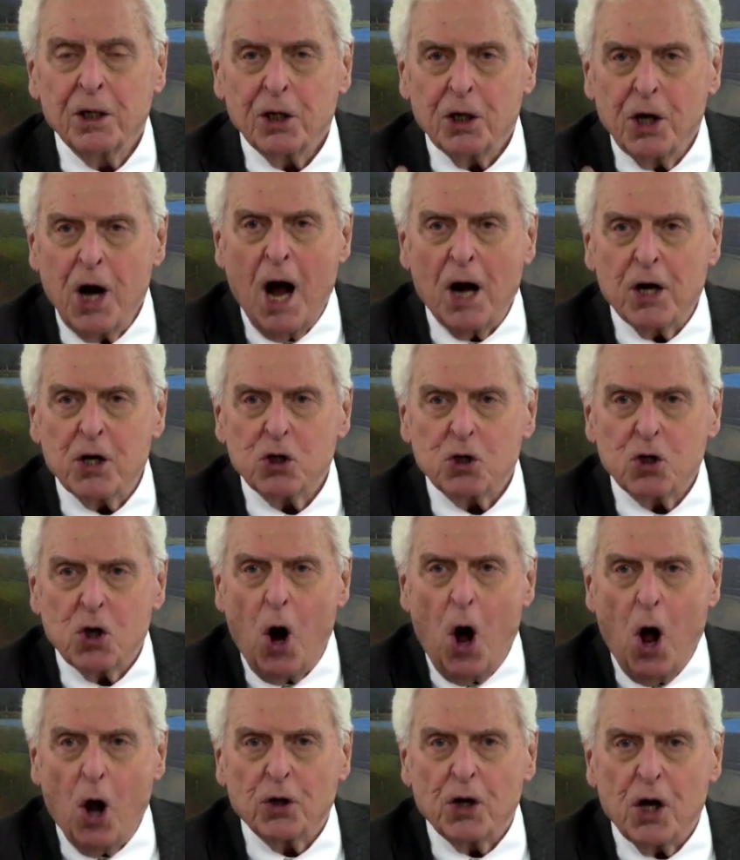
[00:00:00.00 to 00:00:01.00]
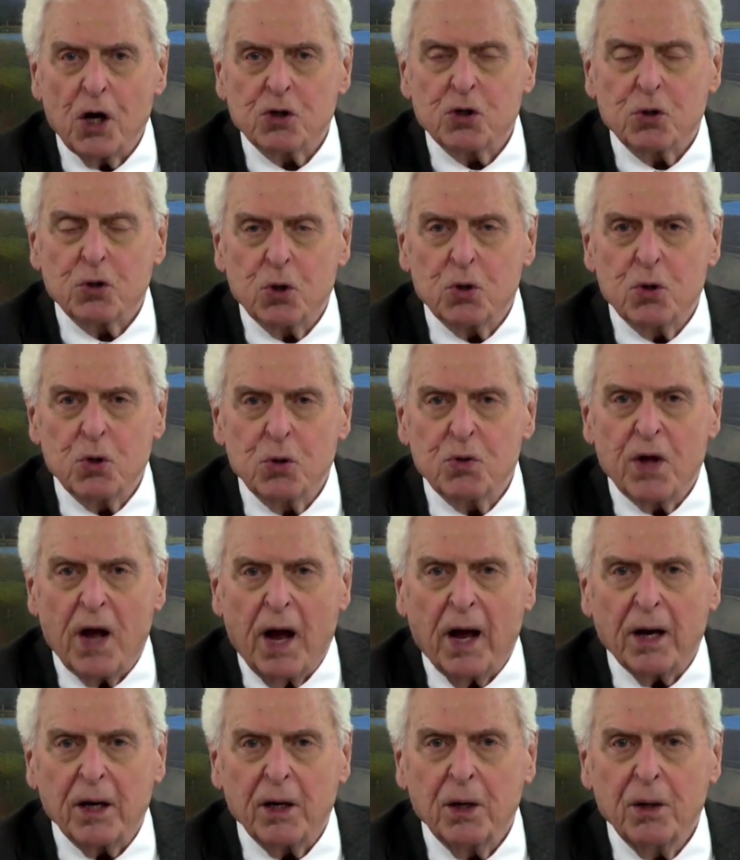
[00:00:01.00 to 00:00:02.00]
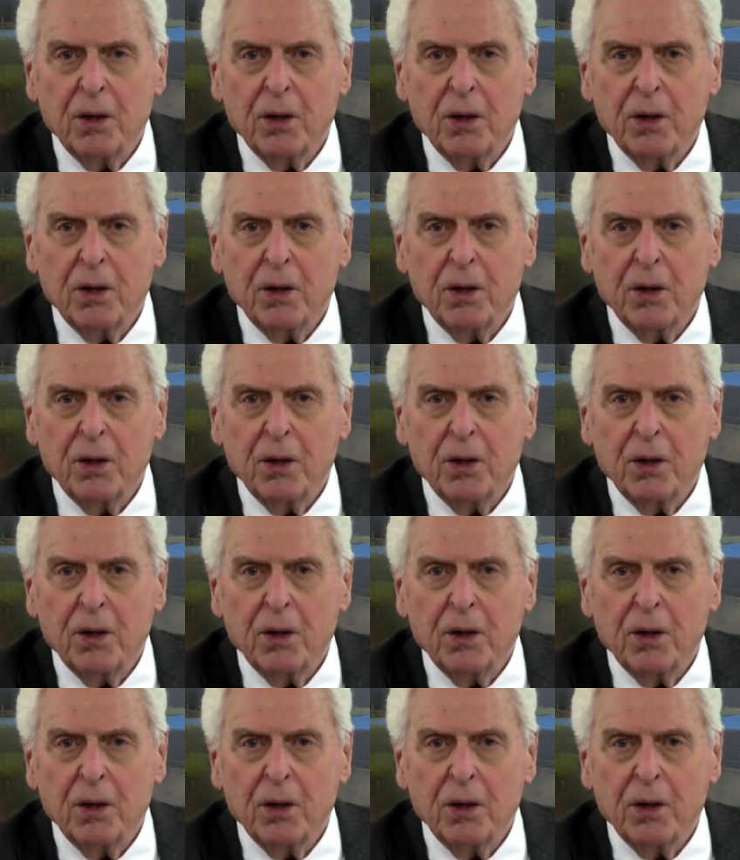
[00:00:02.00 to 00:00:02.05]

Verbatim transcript: God has called us to do that.